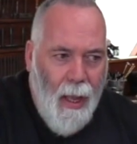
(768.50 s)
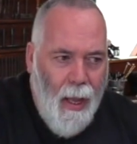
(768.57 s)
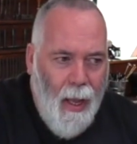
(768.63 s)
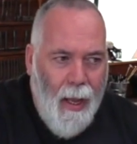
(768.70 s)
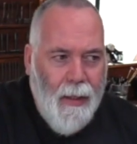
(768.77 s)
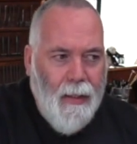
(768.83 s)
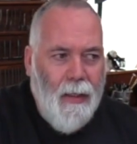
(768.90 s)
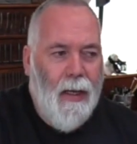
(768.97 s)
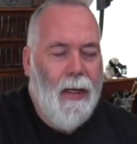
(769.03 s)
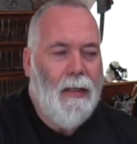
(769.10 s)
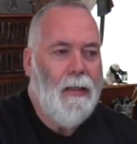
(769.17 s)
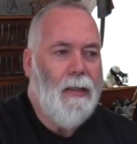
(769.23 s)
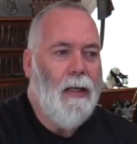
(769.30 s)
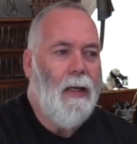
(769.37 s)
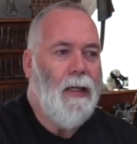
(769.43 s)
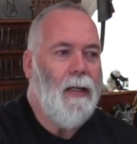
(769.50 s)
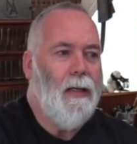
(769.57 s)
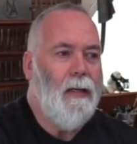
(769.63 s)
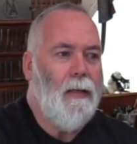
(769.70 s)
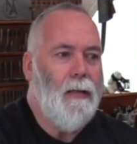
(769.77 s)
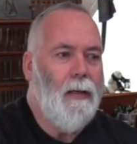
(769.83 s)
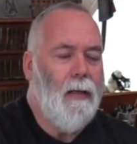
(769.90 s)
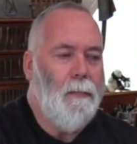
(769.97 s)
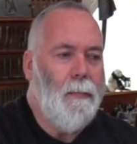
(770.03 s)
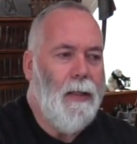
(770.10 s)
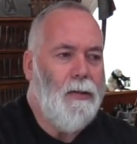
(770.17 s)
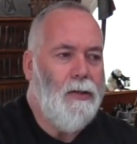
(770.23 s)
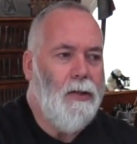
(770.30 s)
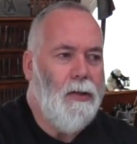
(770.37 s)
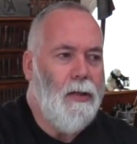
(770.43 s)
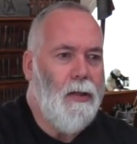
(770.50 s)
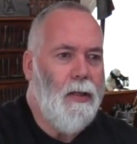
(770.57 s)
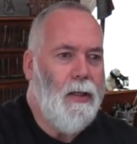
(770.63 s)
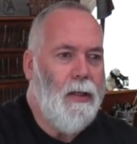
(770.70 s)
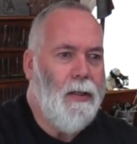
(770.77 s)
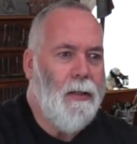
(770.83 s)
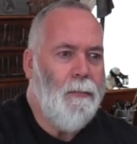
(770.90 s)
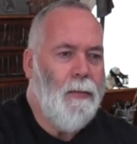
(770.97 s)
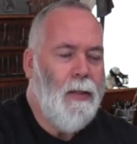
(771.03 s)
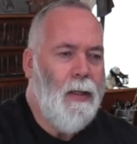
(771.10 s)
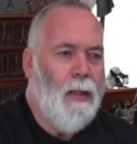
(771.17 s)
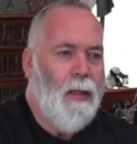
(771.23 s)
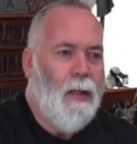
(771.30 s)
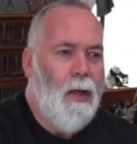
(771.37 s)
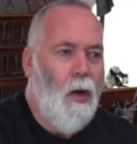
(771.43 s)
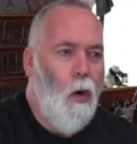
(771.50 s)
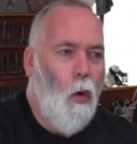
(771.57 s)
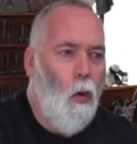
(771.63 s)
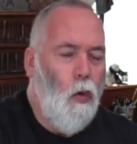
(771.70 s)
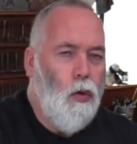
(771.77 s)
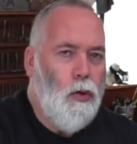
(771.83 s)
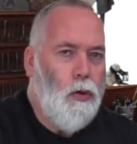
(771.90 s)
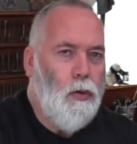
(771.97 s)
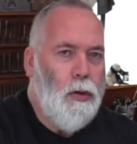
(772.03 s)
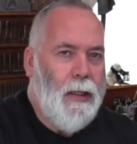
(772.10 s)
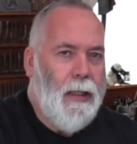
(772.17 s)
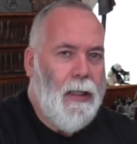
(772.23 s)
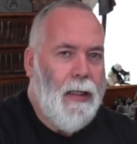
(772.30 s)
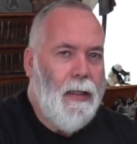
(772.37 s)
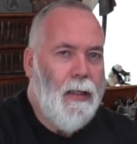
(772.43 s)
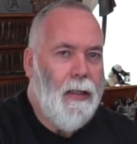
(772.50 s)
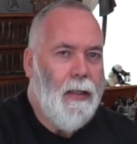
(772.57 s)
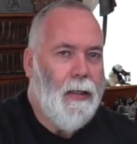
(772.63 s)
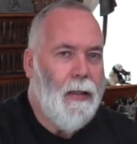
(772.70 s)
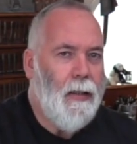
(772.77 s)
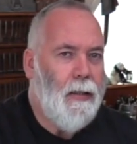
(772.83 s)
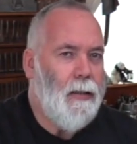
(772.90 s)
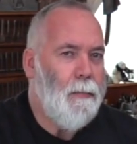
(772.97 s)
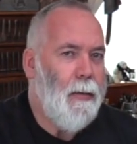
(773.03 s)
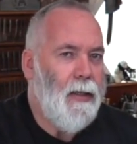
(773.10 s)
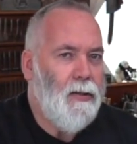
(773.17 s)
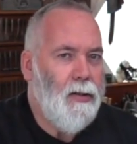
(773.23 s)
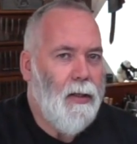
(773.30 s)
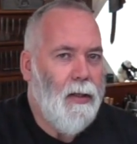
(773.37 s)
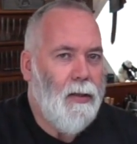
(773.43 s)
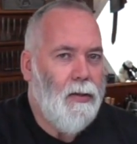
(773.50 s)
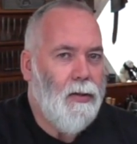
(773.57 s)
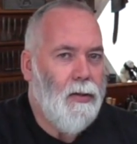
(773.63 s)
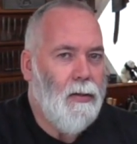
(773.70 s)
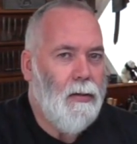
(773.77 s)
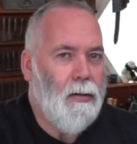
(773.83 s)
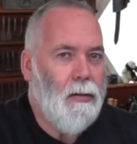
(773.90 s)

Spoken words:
And like I mentioned earlier, all you need is imagination.